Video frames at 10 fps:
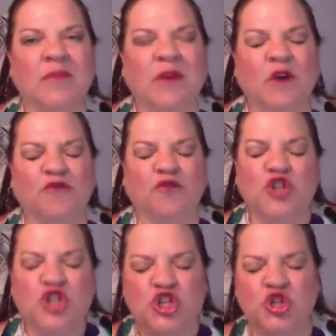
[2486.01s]
about for
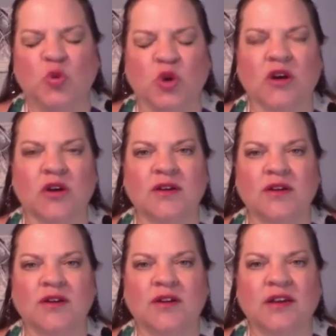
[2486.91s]
sure
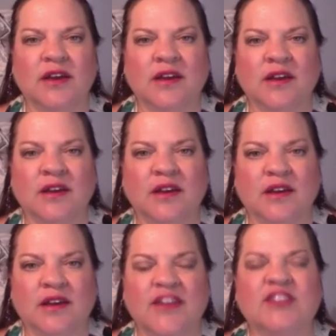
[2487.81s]

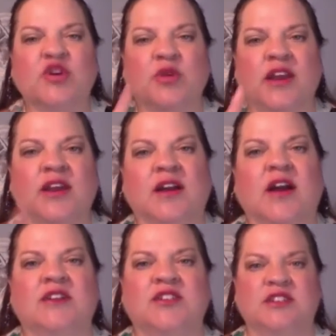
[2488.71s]
is creating in
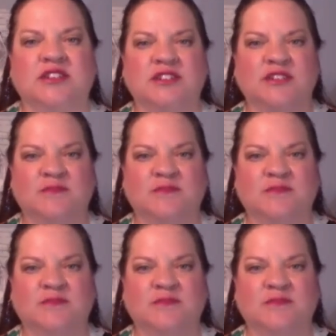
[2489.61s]
consciousness.